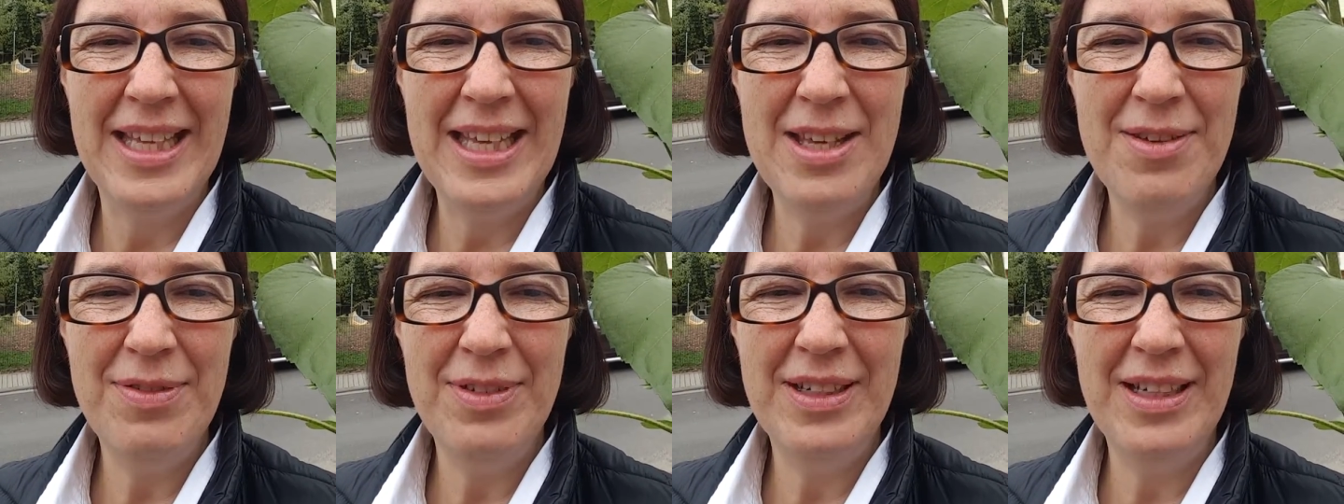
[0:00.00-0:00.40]

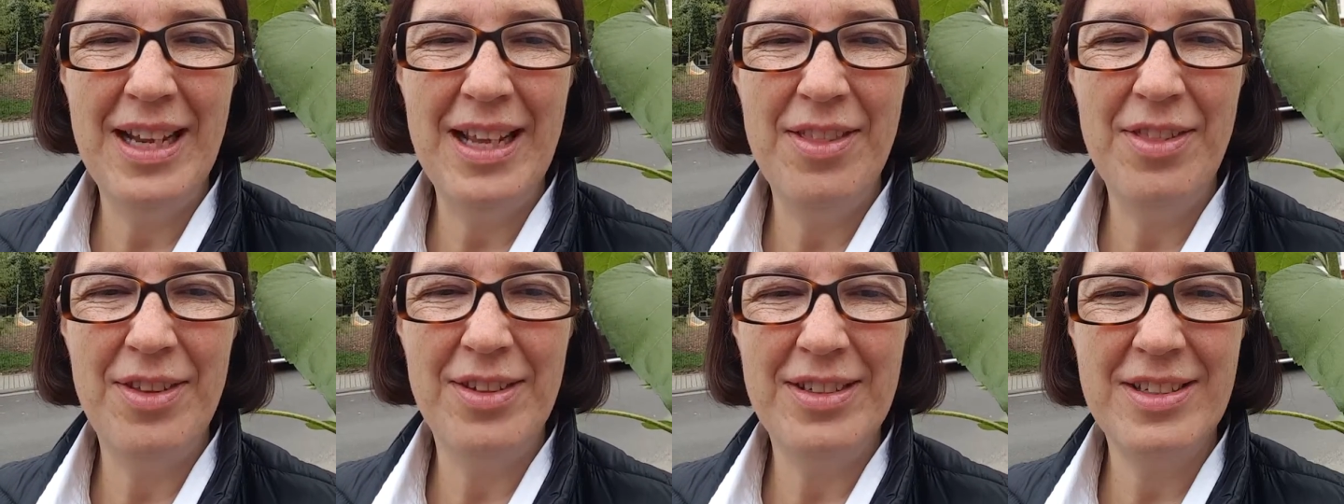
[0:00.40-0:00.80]
even
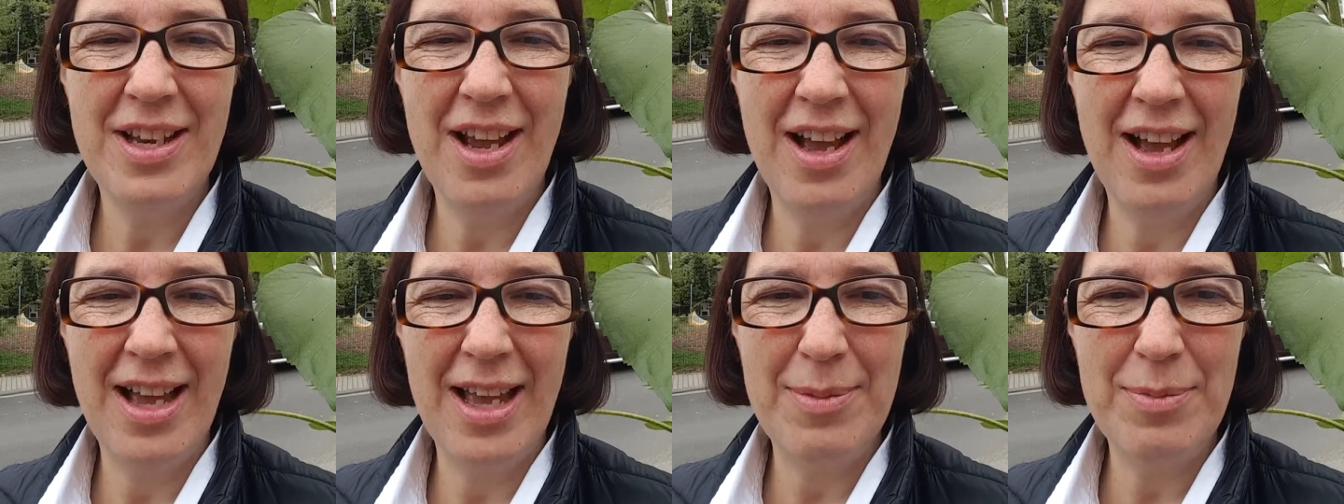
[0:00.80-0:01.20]
in the
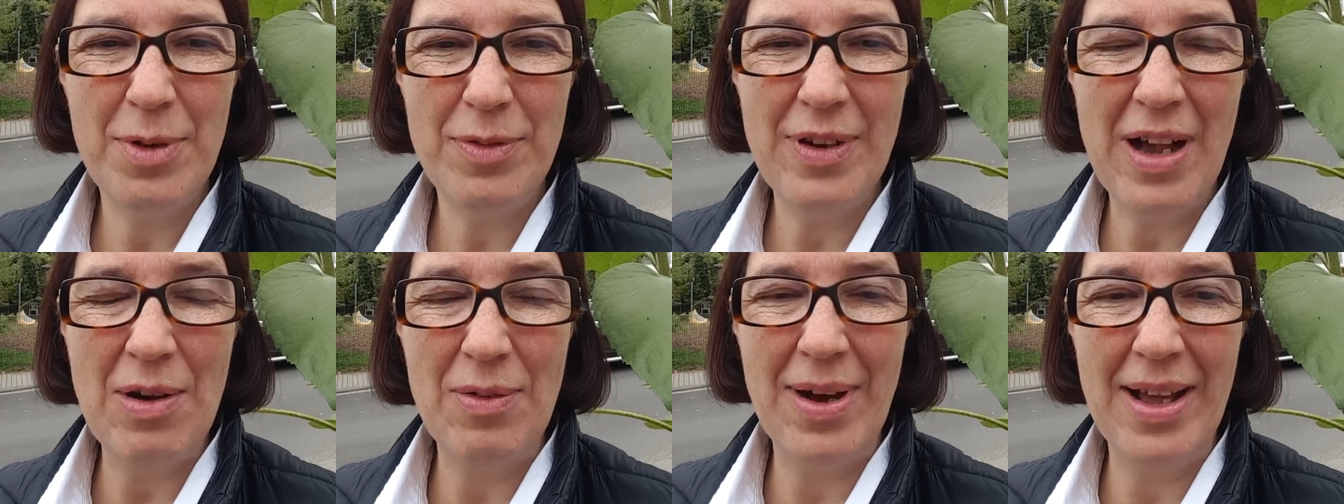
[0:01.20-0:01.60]
time
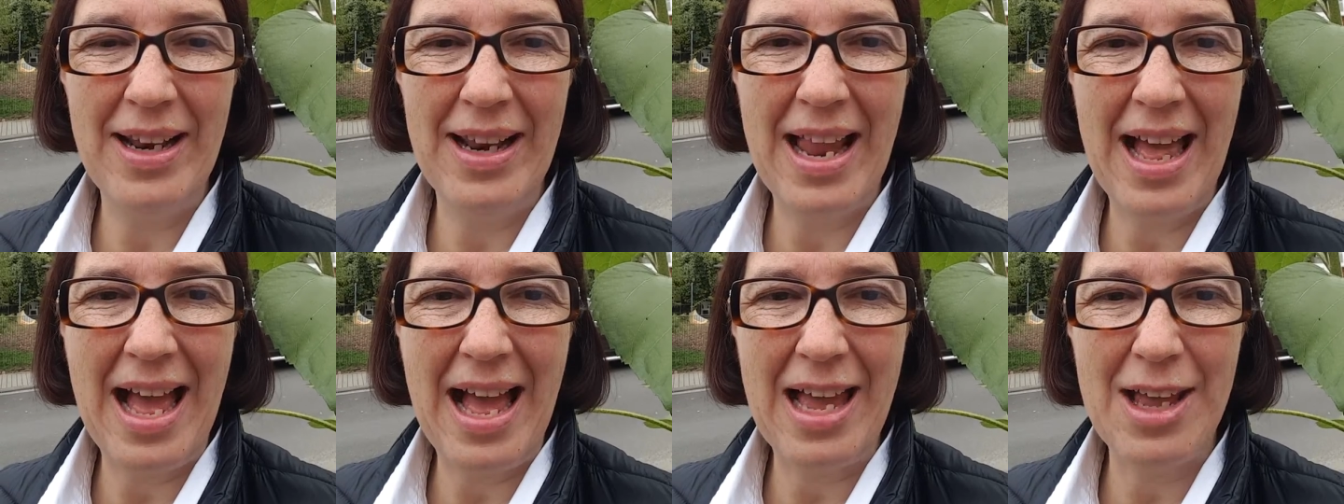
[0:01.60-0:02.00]
of our
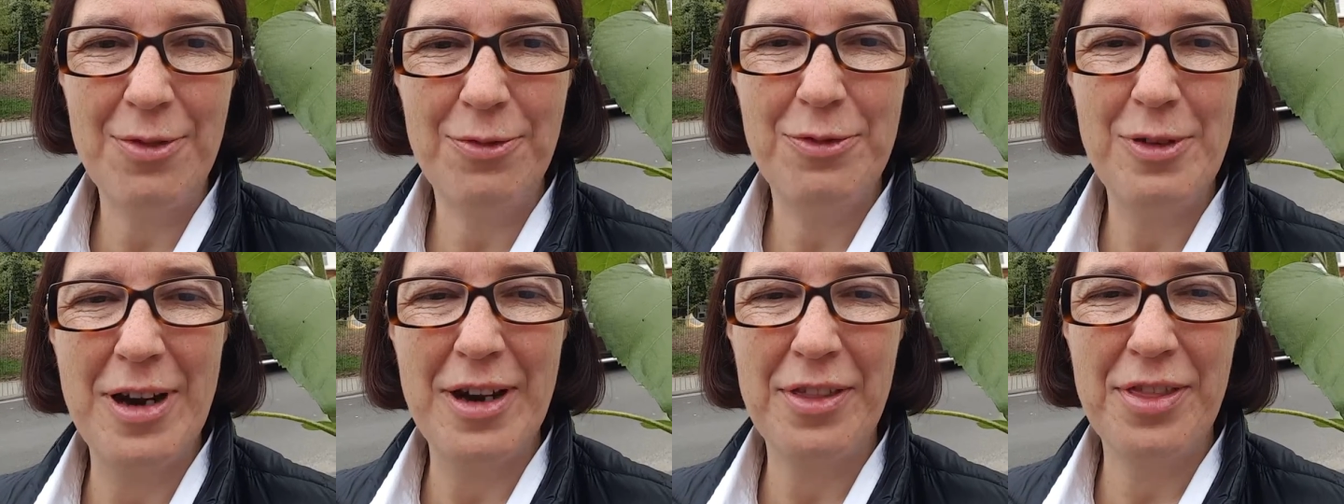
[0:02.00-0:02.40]

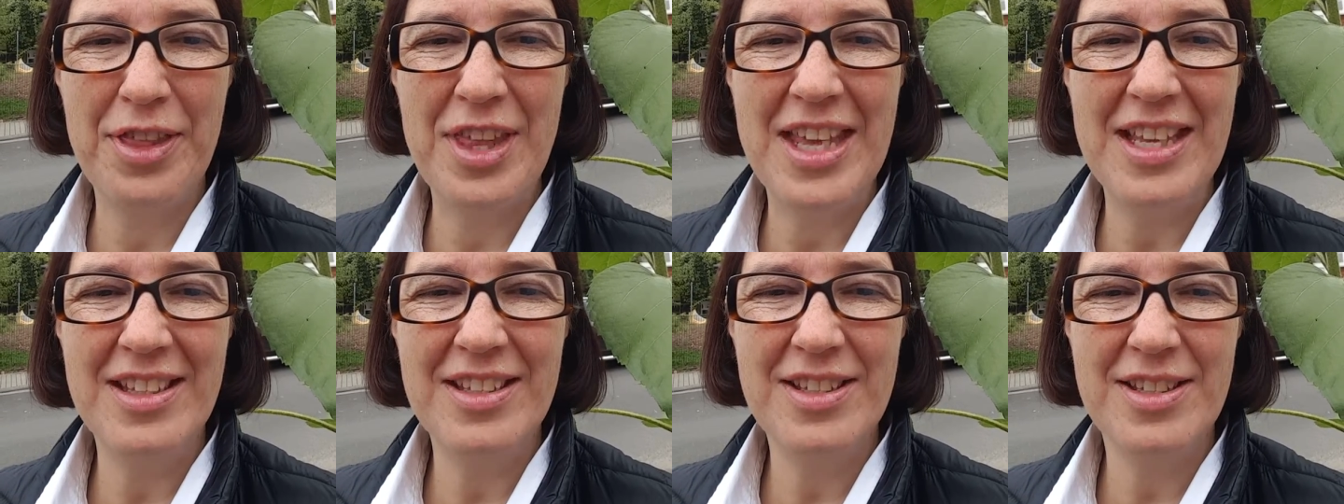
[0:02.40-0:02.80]
life where
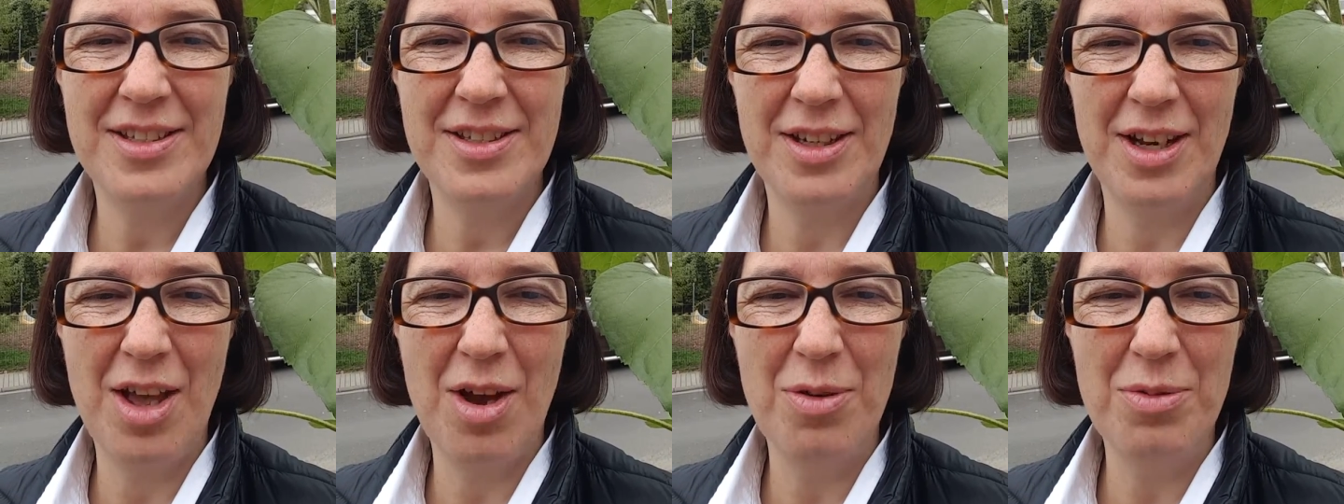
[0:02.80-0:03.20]
things
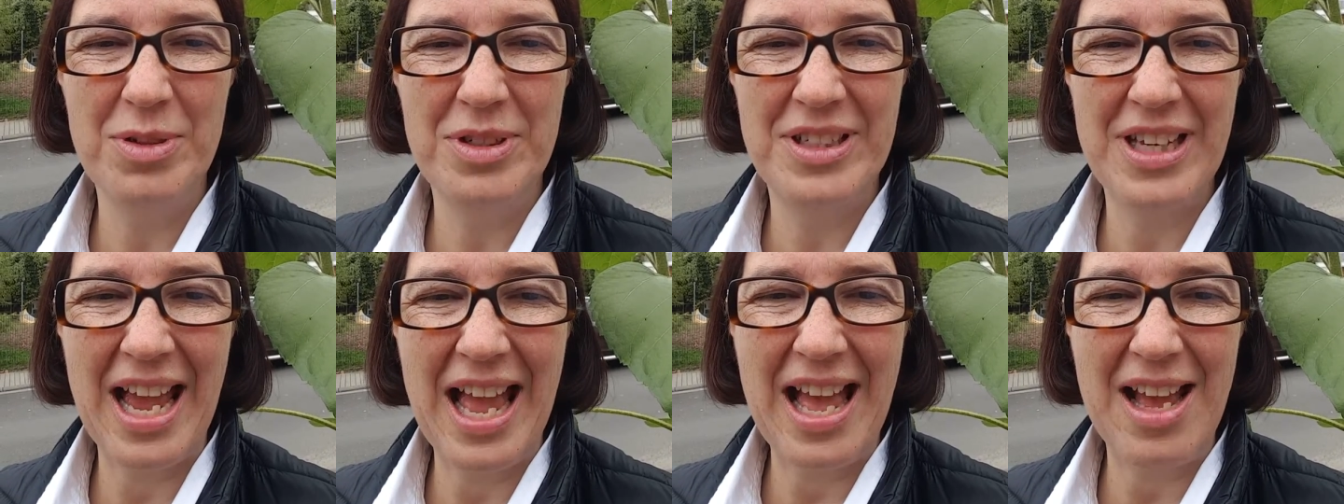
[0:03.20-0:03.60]
slow
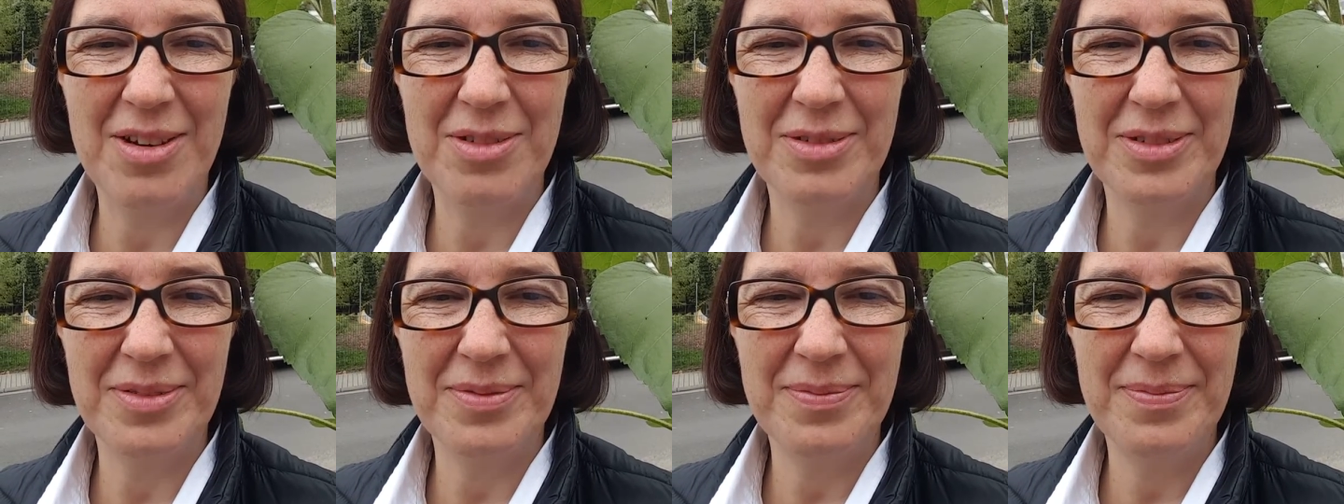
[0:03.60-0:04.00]

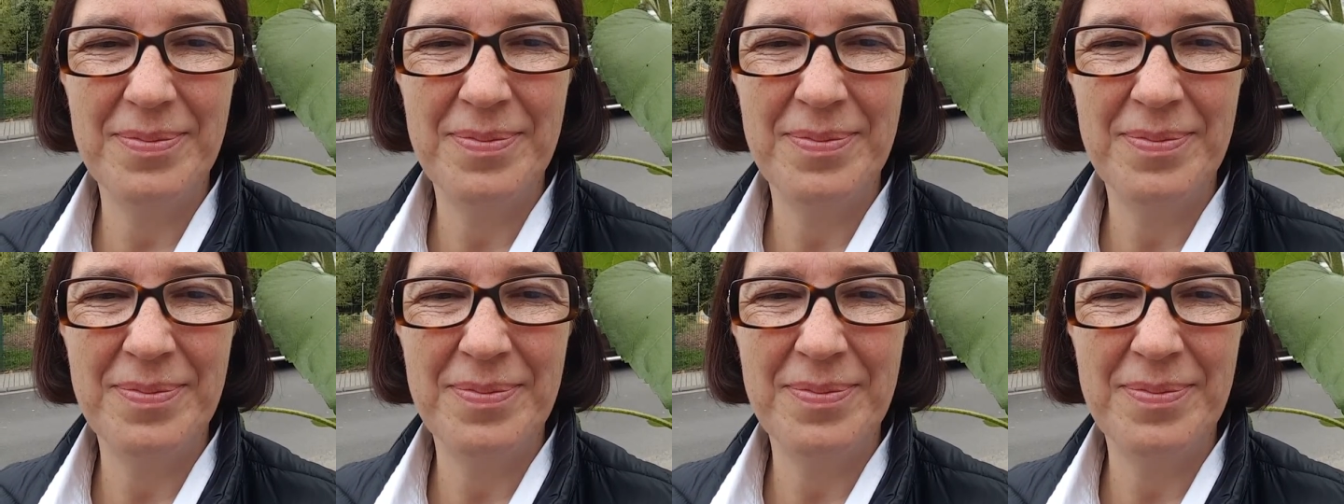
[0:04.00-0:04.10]
down.